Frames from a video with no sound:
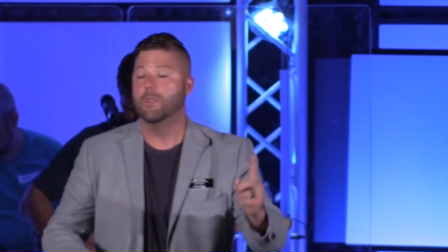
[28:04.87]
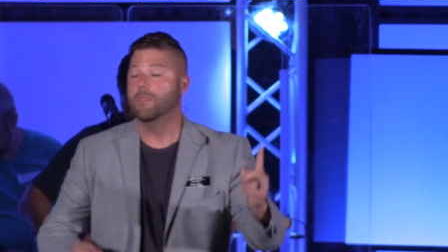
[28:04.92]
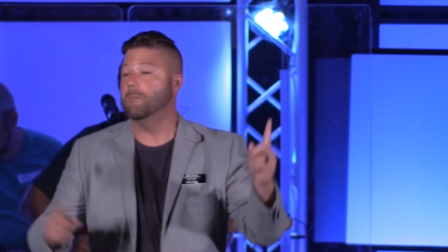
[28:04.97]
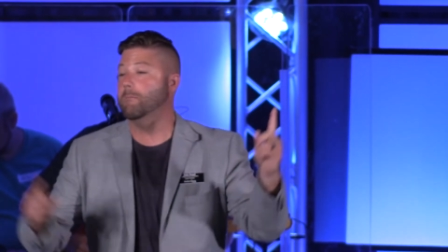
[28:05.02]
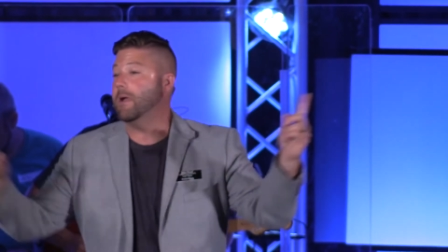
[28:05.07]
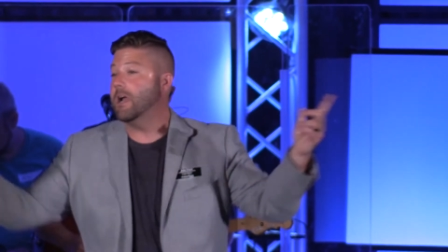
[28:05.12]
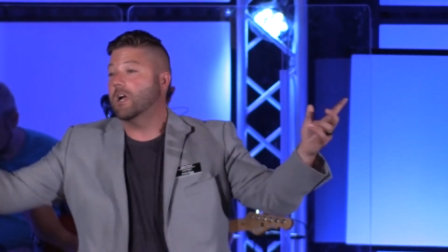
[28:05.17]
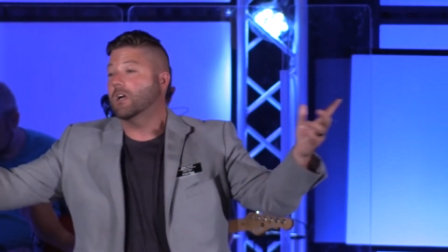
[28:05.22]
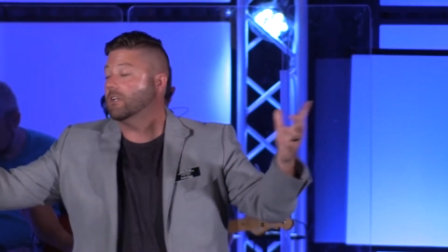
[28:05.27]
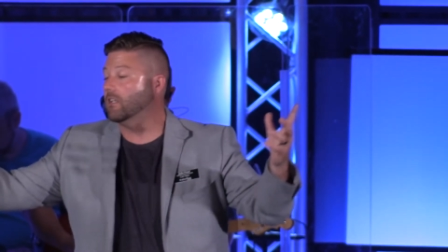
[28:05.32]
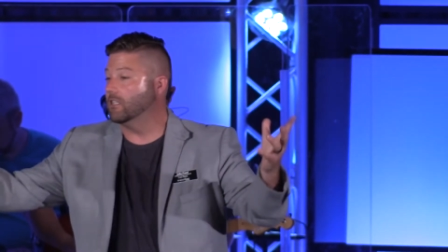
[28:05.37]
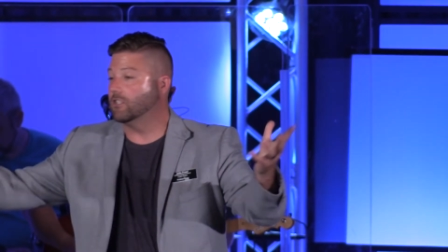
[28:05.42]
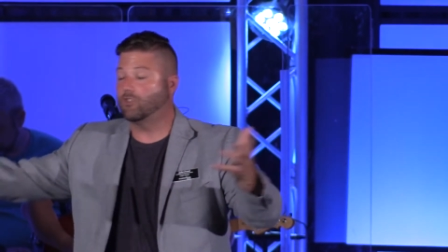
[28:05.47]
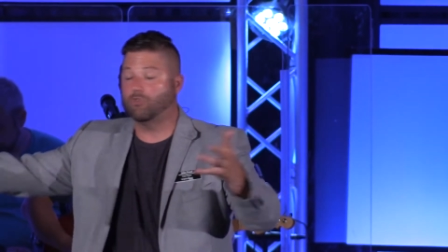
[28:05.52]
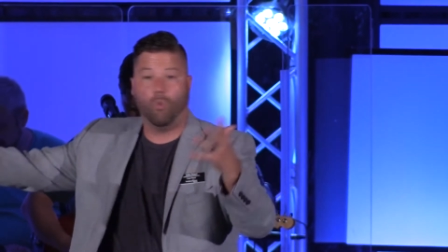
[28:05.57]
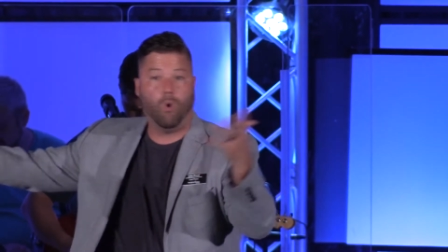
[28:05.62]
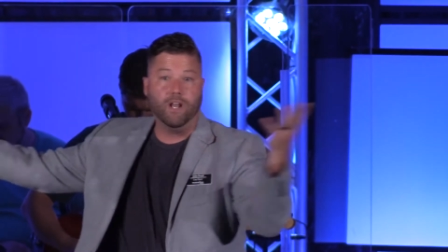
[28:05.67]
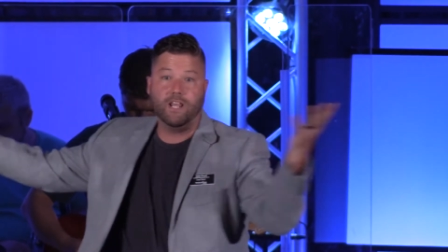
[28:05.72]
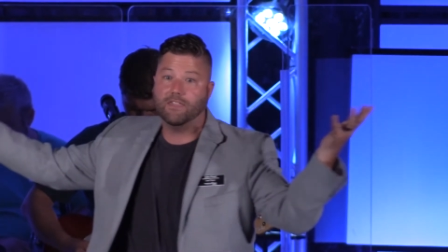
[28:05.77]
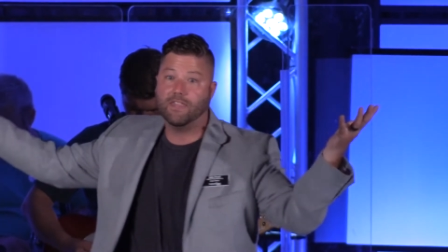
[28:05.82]

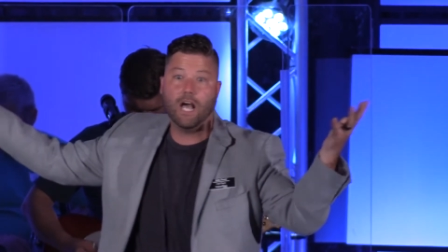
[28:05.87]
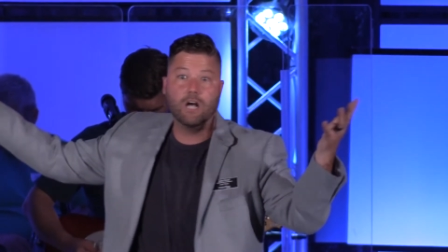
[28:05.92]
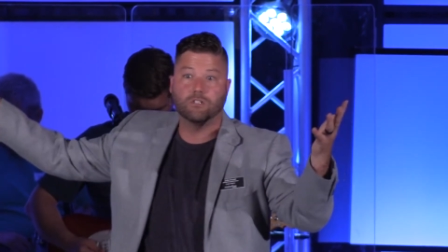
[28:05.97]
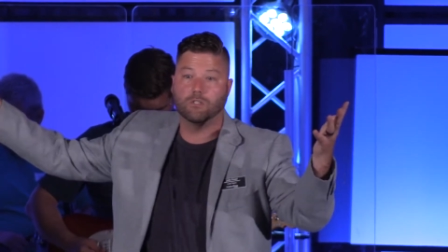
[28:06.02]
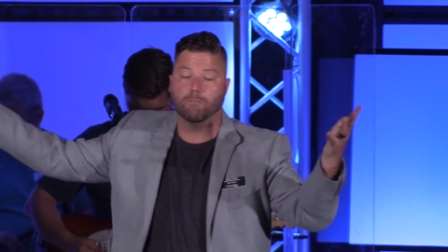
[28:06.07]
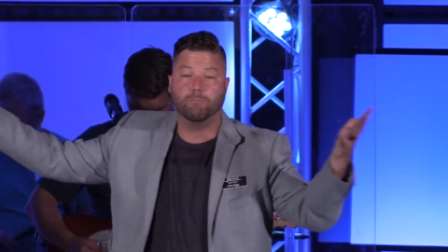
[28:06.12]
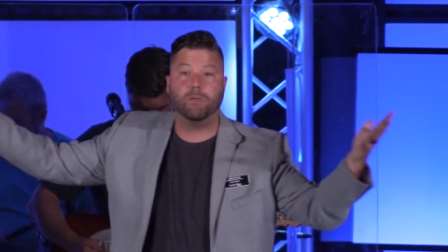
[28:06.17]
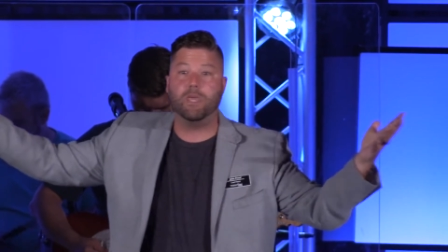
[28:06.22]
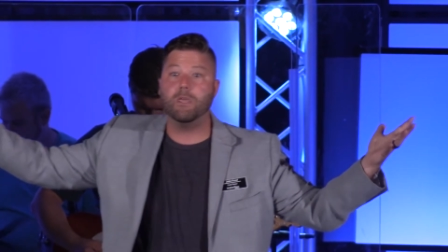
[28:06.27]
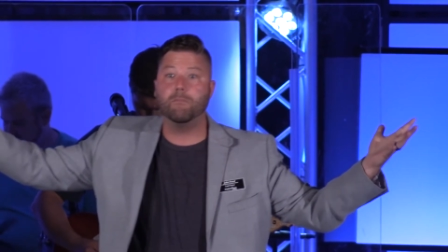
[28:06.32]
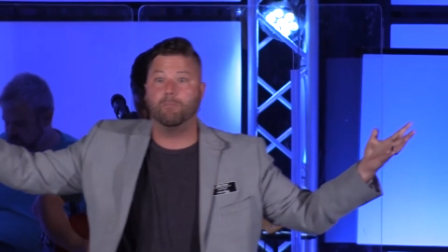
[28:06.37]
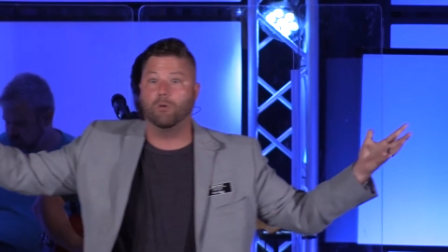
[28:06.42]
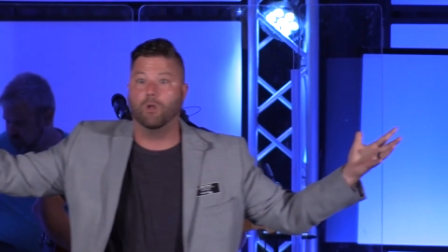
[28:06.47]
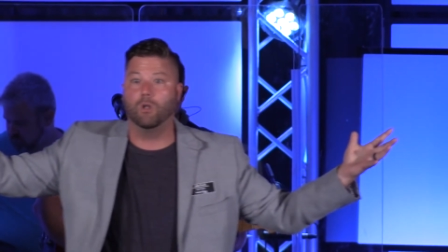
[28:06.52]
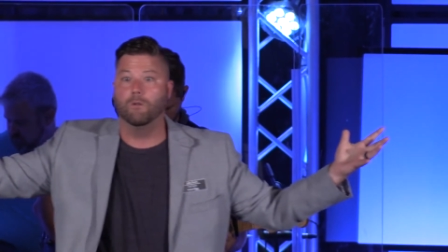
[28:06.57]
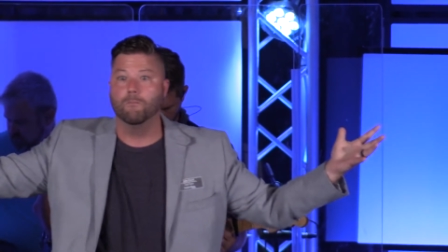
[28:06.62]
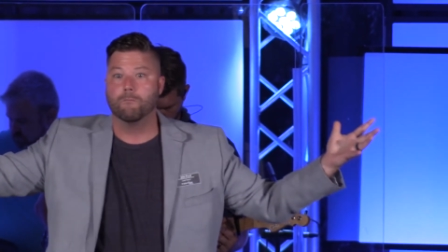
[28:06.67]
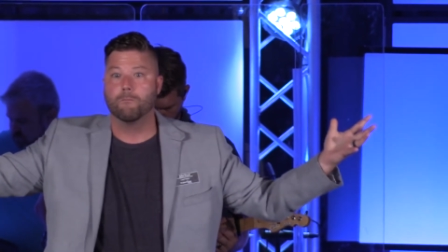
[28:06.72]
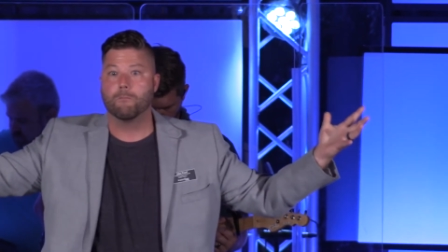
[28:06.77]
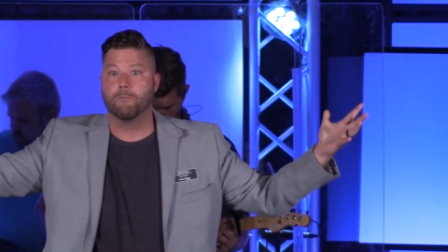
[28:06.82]
20,000
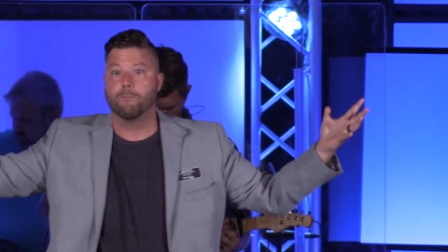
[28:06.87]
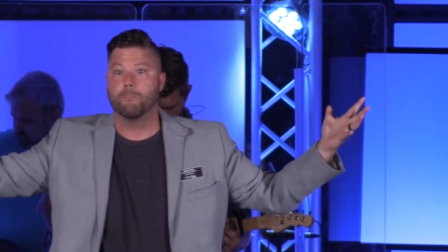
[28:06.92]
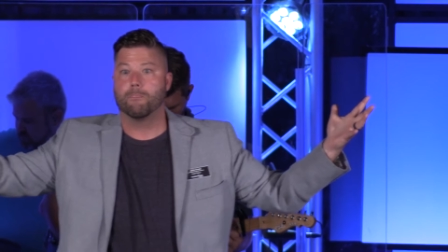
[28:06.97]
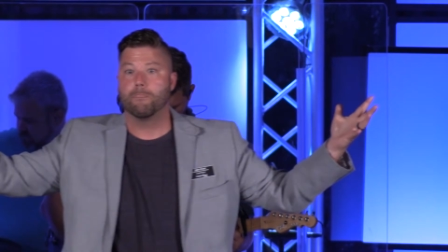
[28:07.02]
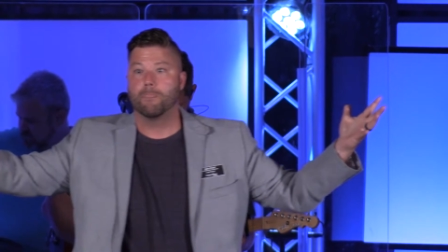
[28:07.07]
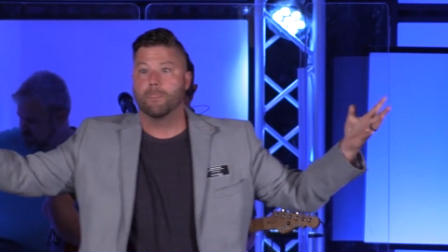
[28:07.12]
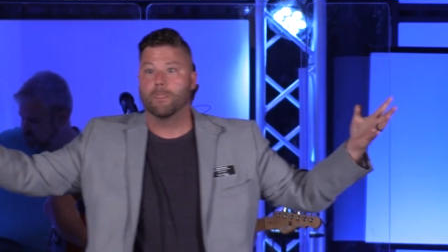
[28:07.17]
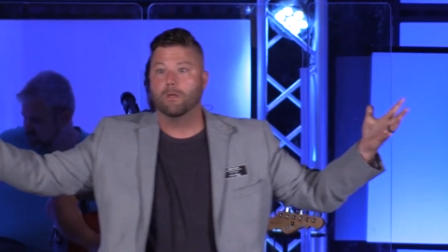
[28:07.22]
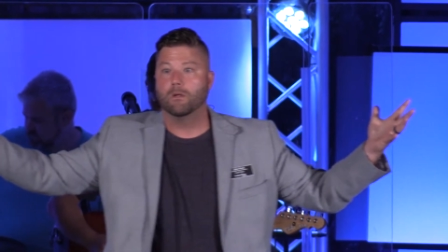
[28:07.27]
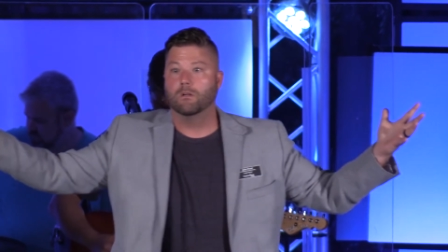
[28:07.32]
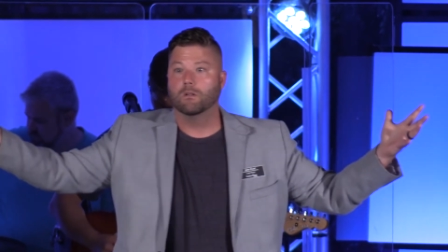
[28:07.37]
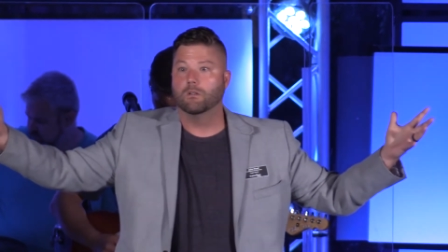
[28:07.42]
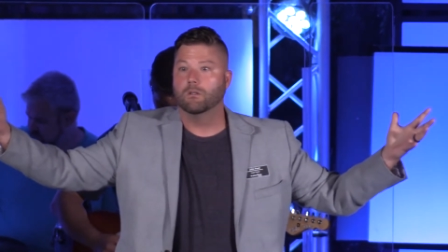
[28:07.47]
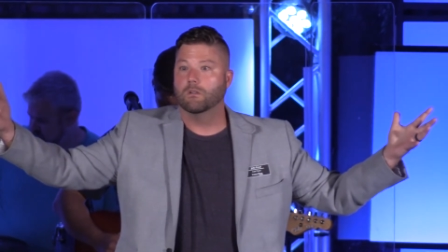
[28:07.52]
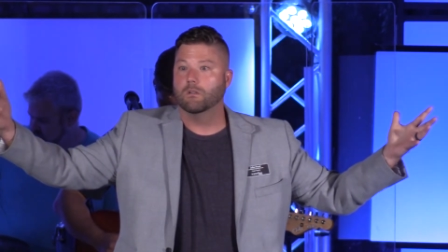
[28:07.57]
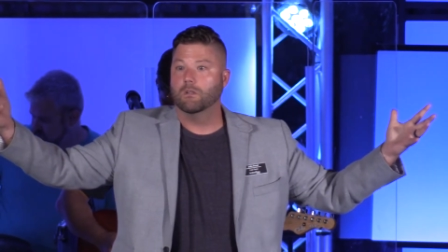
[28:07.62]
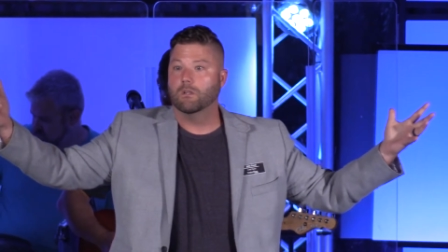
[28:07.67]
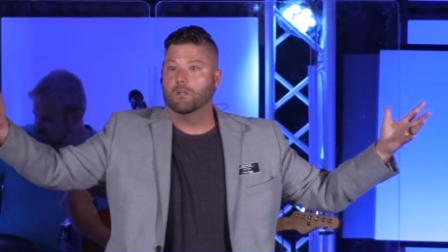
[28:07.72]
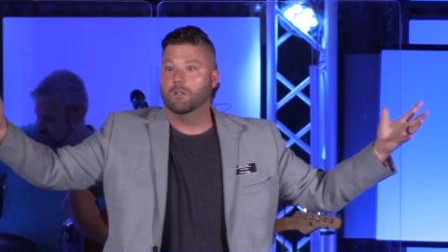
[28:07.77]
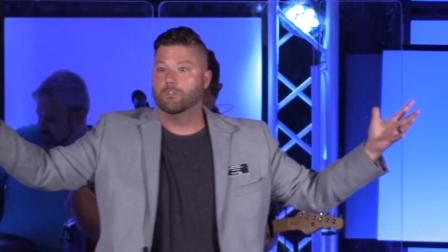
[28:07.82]

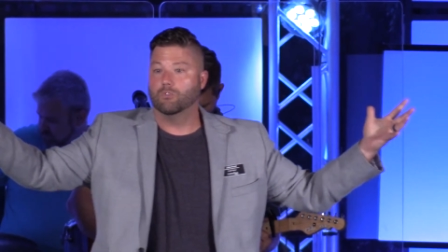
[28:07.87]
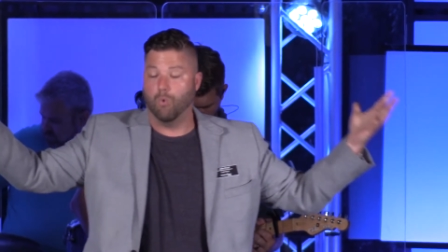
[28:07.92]
people,